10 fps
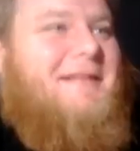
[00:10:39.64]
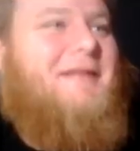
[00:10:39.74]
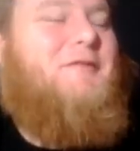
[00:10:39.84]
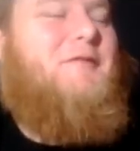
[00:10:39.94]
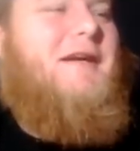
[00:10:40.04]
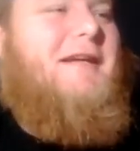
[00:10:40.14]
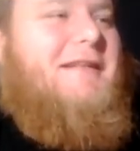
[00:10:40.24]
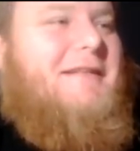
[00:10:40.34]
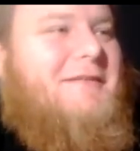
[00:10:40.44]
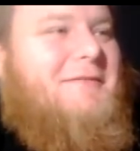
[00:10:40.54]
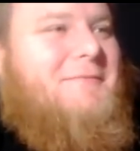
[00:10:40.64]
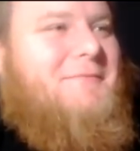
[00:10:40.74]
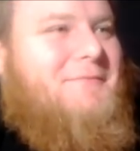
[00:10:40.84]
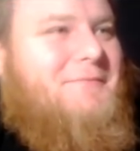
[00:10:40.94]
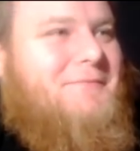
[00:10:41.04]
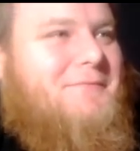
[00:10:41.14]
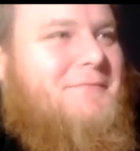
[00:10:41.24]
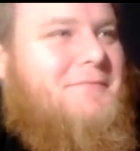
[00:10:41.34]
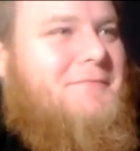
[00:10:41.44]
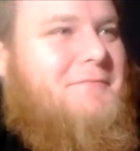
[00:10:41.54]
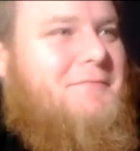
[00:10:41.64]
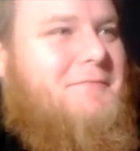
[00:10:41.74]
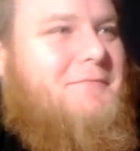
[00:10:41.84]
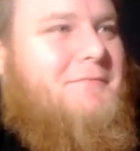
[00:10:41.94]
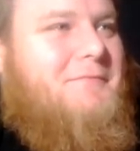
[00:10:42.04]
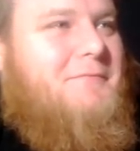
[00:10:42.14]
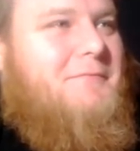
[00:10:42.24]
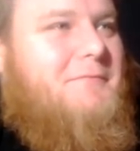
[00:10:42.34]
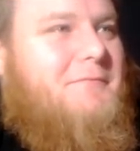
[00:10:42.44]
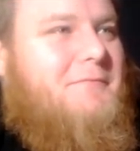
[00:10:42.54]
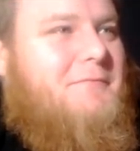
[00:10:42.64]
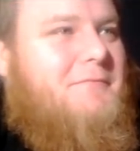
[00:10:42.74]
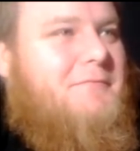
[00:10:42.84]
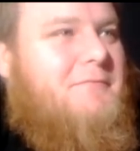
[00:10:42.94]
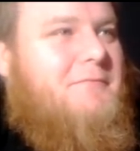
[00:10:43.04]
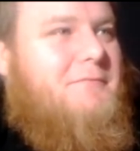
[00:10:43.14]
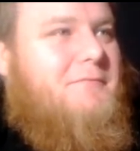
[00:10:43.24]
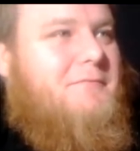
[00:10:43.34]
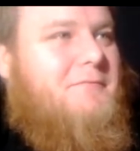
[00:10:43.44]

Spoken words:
This person isn't speaking.